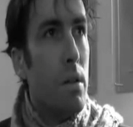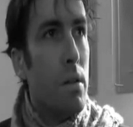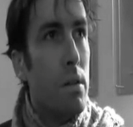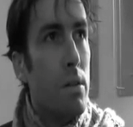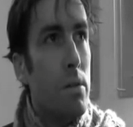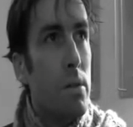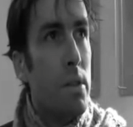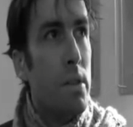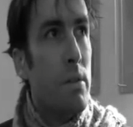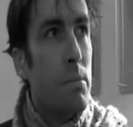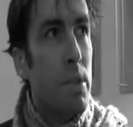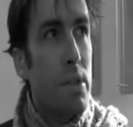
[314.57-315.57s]

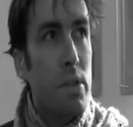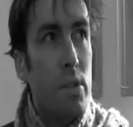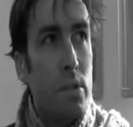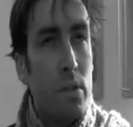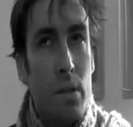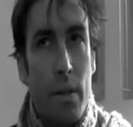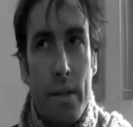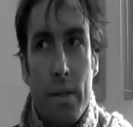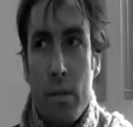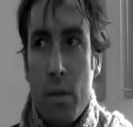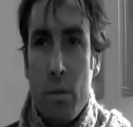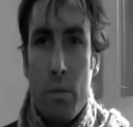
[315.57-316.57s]
acutely in places like
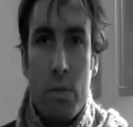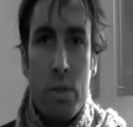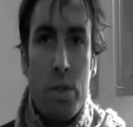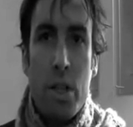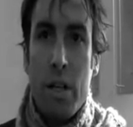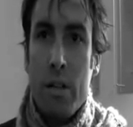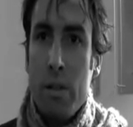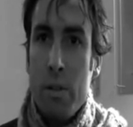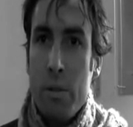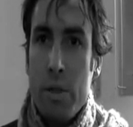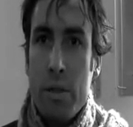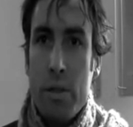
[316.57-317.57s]

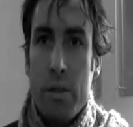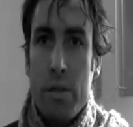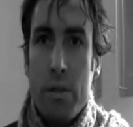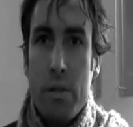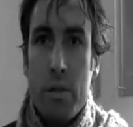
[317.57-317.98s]
Chattanooga or